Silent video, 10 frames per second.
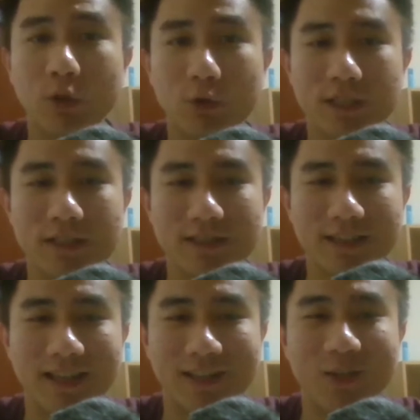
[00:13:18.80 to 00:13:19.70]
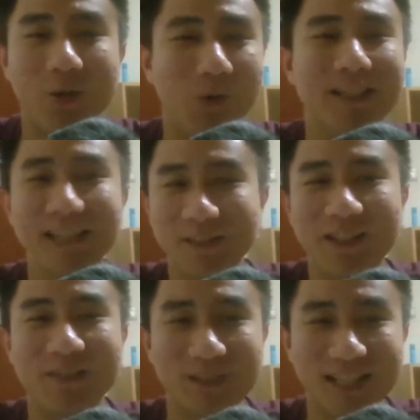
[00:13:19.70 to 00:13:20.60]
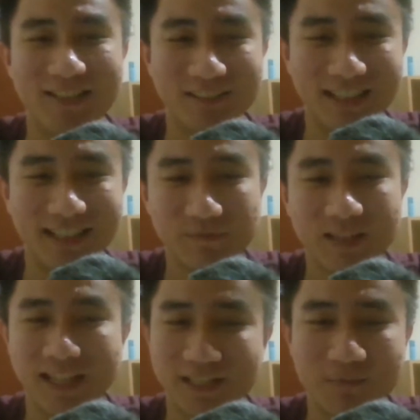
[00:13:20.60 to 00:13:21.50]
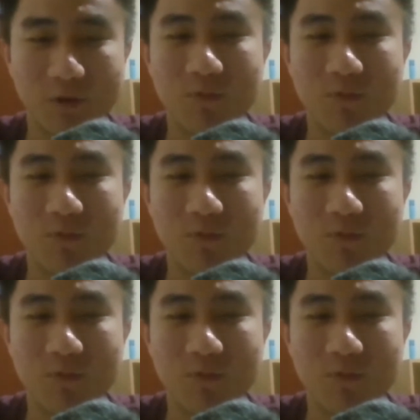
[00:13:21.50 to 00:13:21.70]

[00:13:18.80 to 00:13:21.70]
dosage and you don't kill as much, right? And it's more